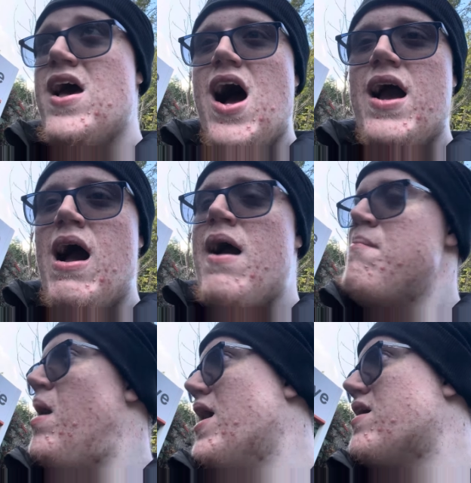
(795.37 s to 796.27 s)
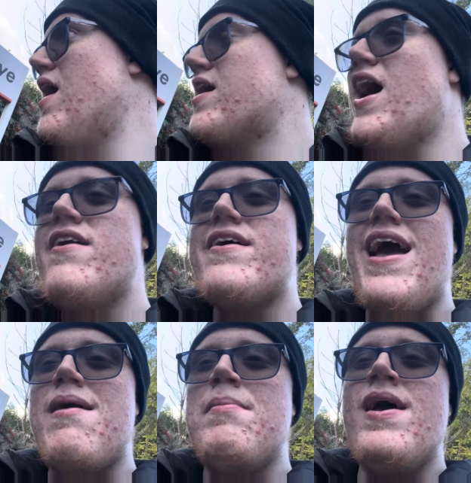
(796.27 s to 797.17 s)
I, I, I kind of
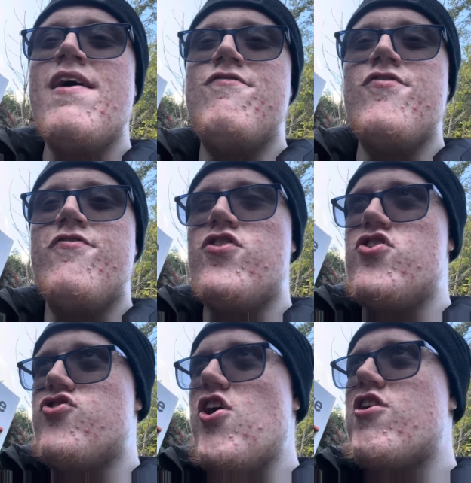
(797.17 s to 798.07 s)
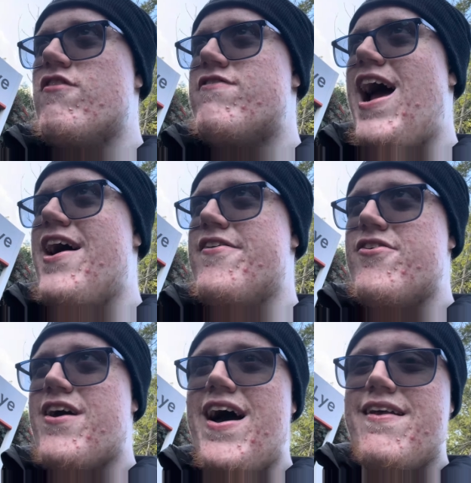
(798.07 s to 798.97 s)
came here for, for the joke of telling you
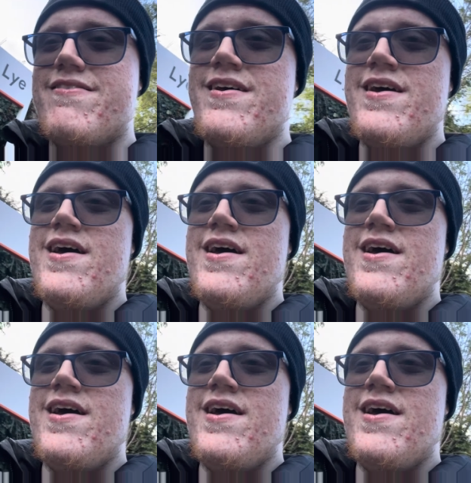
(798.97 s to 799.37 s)
guys